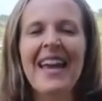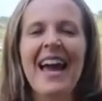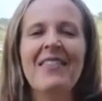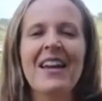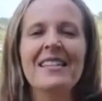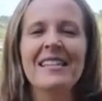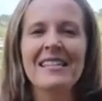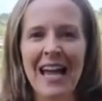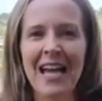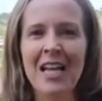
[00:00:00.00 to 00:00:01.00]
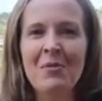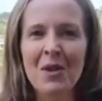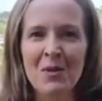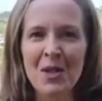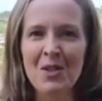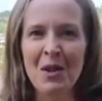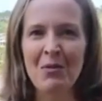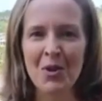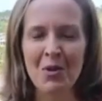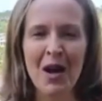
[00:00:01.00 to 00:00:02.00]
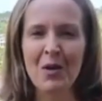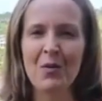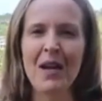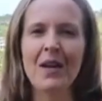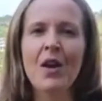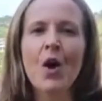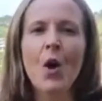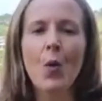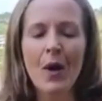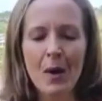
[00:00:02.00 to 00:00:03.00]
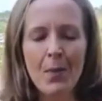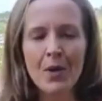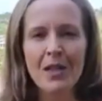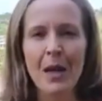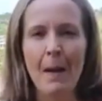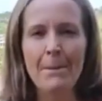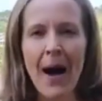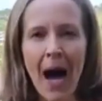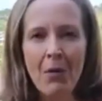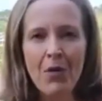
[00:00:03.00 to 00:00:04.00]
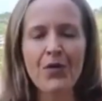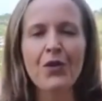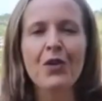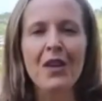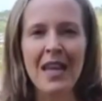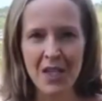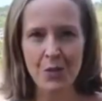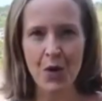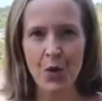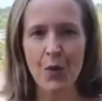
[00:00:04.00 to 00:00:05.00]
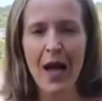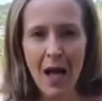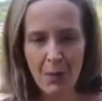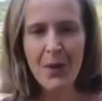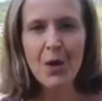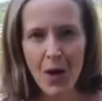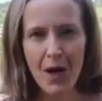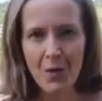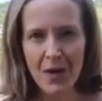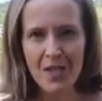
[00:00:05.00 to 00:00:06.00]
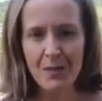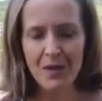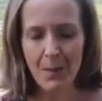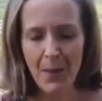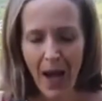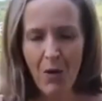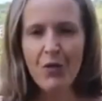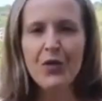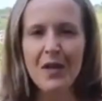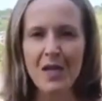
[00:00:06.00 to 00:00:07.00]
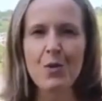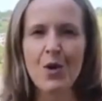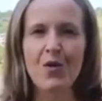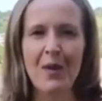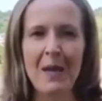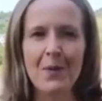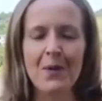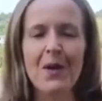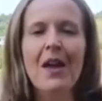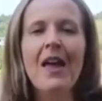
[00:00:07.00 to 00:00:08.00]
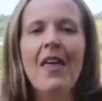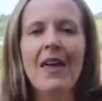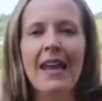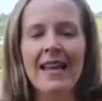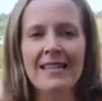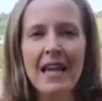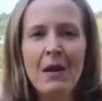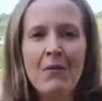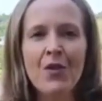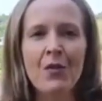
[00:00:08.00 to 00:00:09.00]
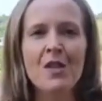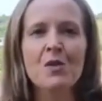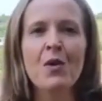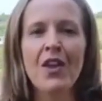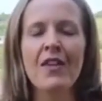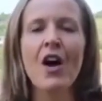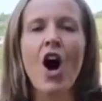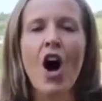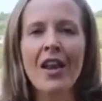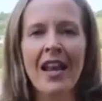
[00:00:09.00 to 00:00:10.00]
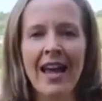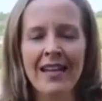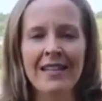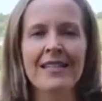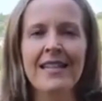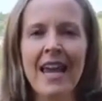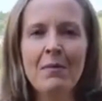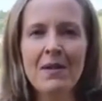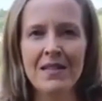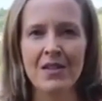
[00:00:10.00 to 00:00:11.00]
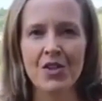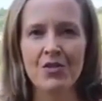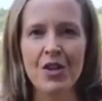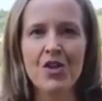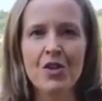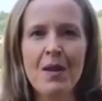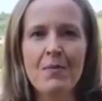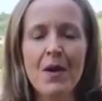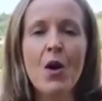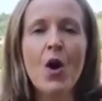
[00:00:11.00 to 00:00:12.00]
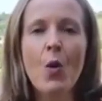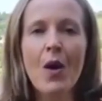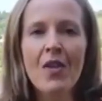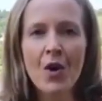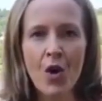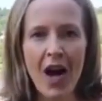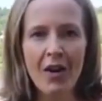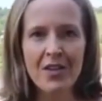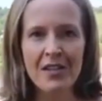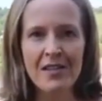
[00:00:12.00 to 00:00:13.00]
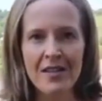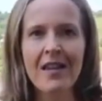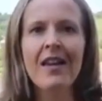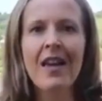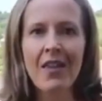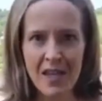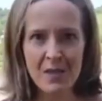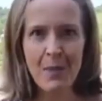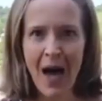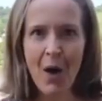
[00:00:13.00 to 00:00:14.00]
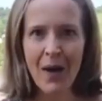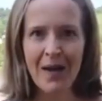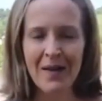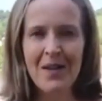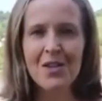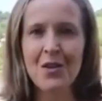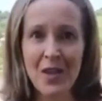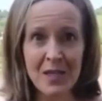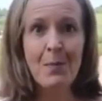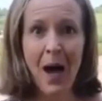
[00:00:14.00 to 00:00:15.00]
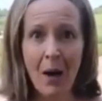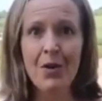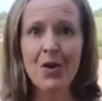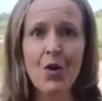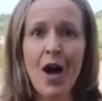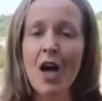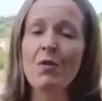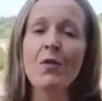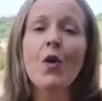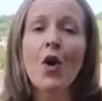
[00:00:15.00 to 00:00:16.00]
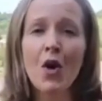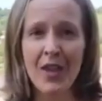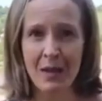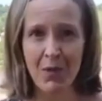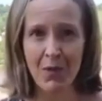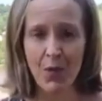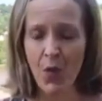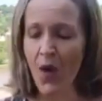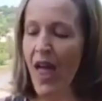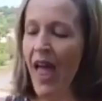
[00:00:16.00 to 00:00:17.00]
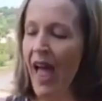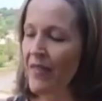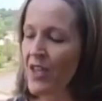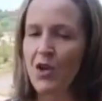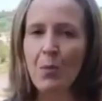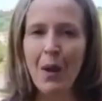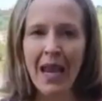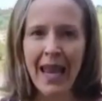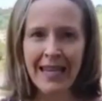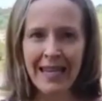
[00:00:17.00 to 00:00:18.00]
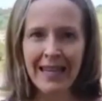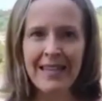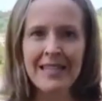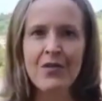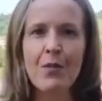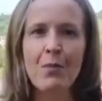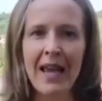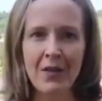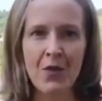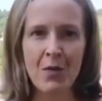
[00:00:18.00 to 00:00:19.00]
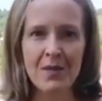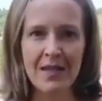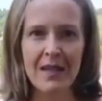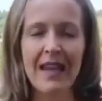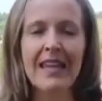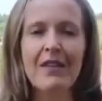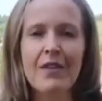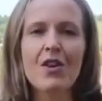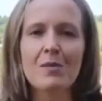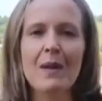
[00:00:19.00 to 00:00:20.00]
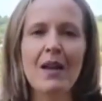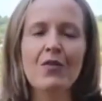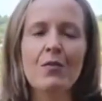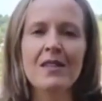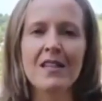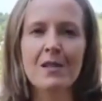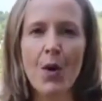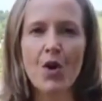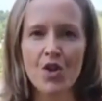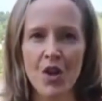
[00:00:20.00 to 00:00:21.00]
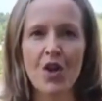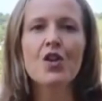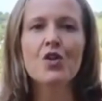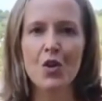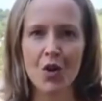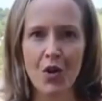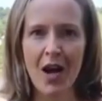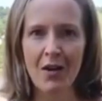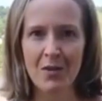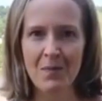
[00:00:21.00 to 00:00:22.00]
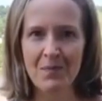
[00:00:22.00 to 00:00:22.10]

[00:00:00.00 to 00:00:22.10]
And that's exactly what we're doing with Crowd1. We're building a powerful network. We're helping Crowd1 to build a powerful network of people that has influence within the online entertainment industry. Because remember, where the crowd is, there's power. So there's power in the crowd. We've all heard that before. And then you're plugging these different platforms in and giving those platforms exposure to the crowd.